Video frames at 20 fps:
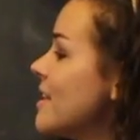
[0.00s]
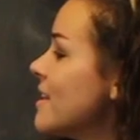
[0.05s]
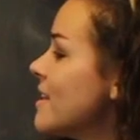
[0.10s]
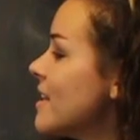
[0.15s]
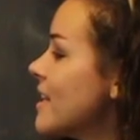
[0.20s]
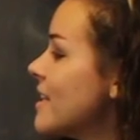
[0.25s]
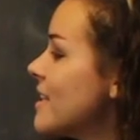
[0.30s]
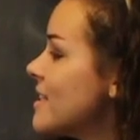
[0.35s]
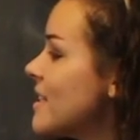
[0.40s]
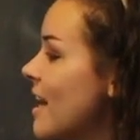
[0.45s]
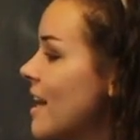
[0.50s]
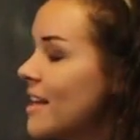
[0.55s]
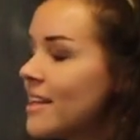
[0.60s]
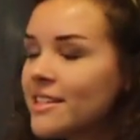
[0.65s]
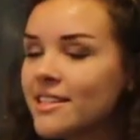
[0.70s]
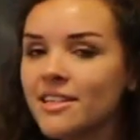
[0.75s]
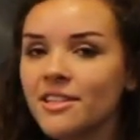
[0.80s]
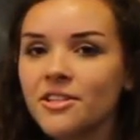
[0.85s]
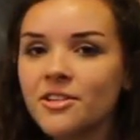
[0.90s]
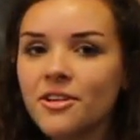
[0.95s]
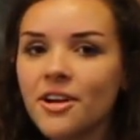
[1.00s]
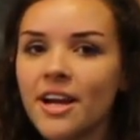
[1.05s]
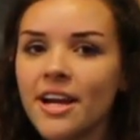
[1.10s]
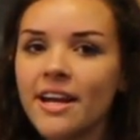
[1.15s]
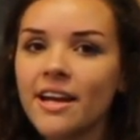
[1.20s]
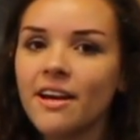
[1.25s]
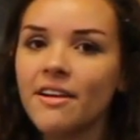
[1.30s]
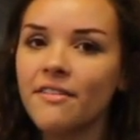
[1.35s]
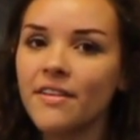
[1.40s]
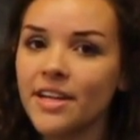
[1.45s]
that the catalysis
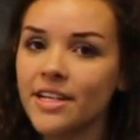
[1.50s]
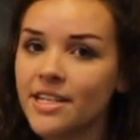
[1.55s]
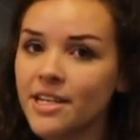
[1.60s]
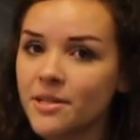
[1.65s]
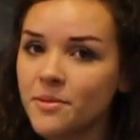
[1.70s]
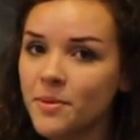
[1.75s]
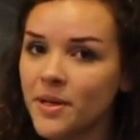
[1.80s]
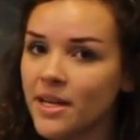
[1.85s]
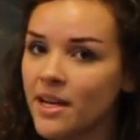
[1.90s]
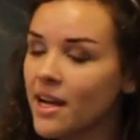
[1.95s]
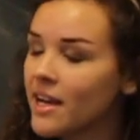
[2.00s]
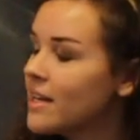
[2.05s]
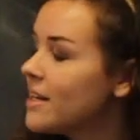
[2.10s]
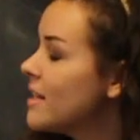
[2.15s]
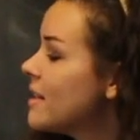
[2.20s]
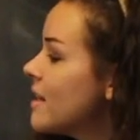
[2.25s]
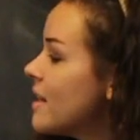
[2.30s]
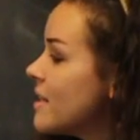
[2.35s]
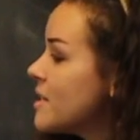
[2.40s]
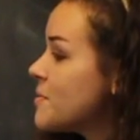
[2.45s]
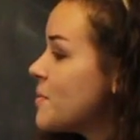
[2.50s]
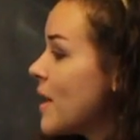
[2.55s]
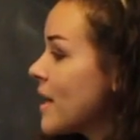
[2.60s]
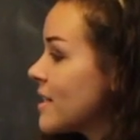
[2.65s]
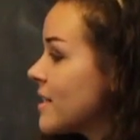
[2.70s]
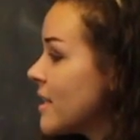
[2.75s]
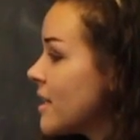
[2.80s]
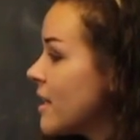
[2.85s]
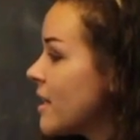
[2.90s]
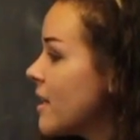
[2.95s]
rate of HSP90, that is
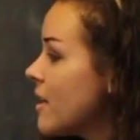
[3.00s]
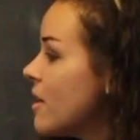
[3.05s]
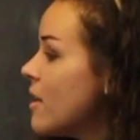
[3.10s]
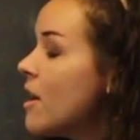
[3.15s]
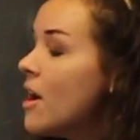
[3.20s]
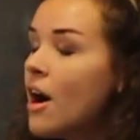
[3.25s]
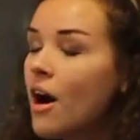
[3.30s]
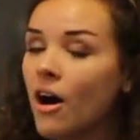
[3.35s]
bacterial,